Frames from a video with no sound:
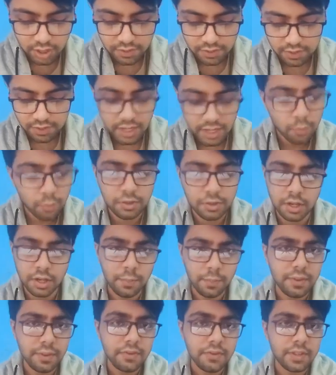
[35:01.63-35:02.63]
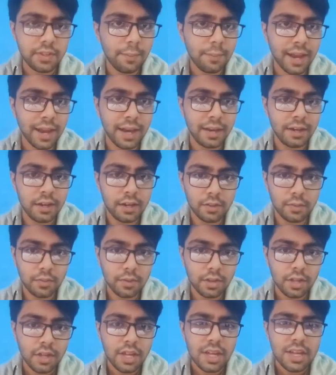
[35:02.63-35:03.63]
give a chemotherapy with a palliative.
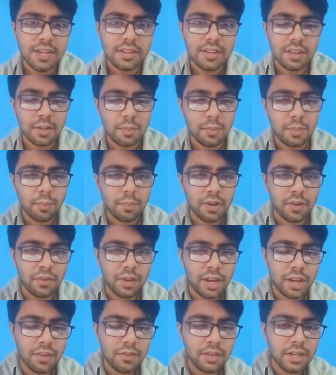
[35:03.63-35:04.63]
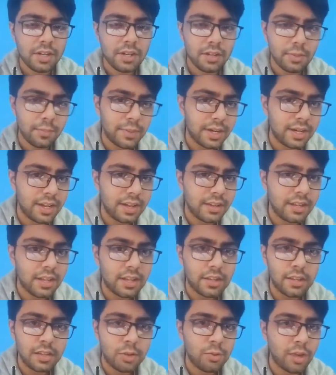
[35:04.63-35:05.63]
See, remember, whenever there is a
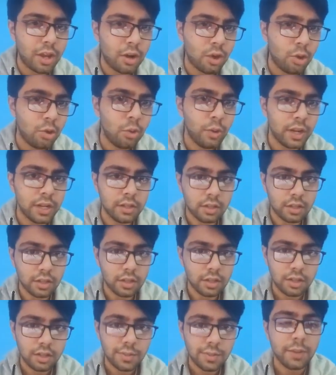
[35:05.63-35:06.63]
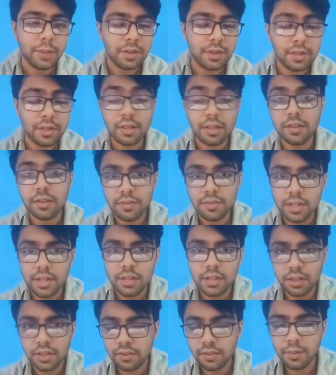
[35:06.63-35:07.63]
metastasis, you cannot do anything. But if it's a
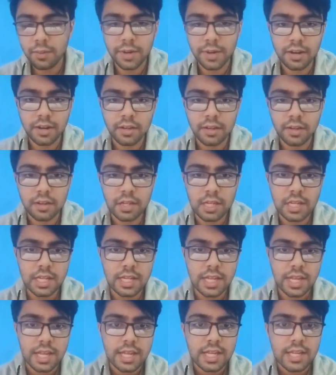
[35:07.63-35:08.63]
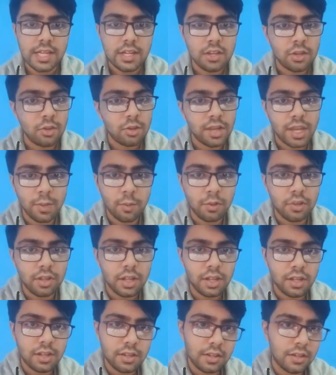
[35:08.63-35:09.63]
severe metastasis, so
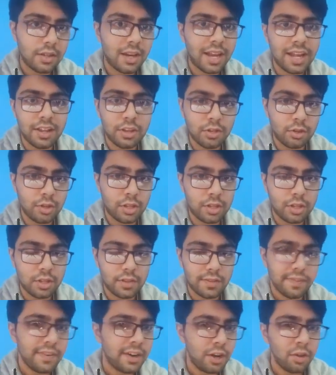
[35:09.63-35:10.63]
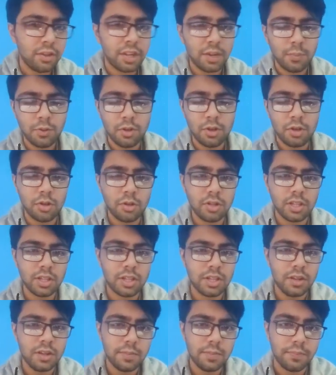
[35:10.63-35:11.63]
chemotherapy is the last choice. Radiotherapy also is
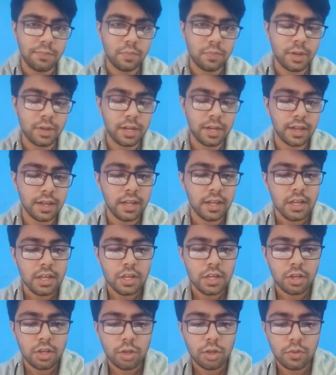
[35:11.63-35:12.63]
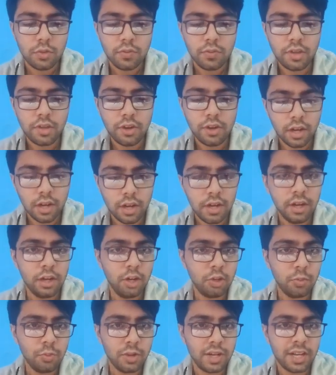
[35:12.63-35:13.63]
there, but yeah. So if you have an early
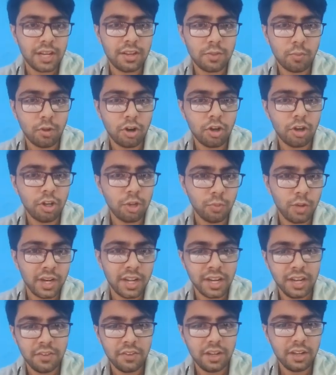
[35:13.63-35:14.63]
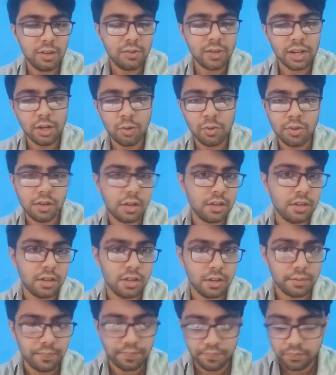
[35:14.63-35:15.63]
tumor, like small tumor anywhere, you can do
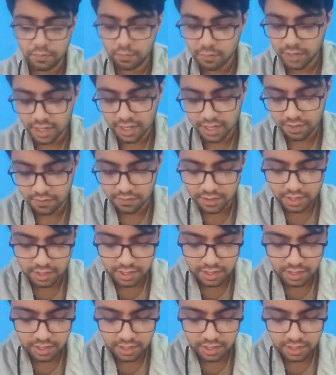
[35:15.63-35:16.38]
surgery. But yeah, if